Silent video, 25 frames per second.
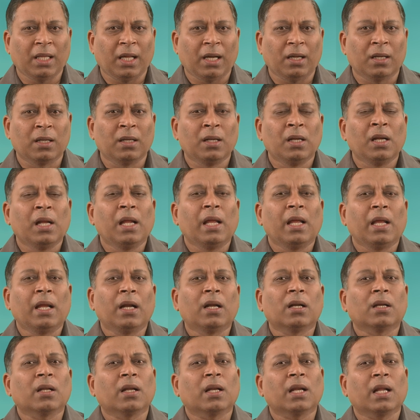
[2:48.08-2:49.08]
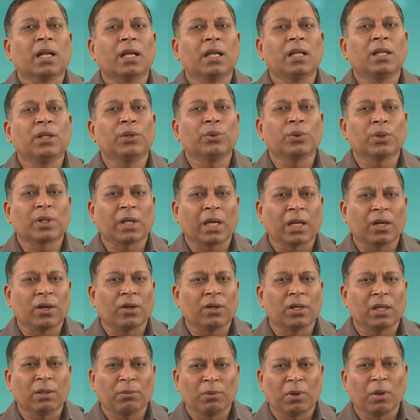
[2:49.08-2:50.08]
that internally you
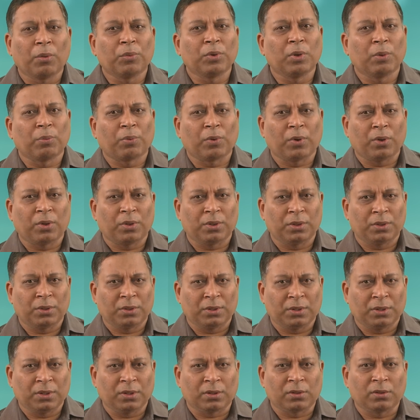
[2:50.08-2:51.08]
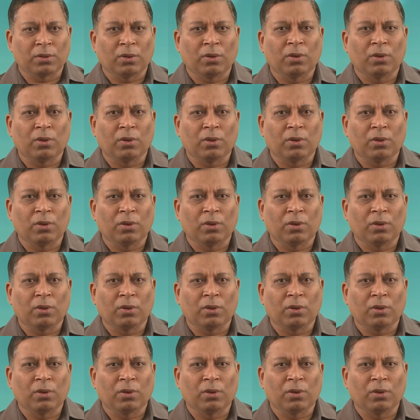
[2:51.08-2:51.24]
cannot develop the product,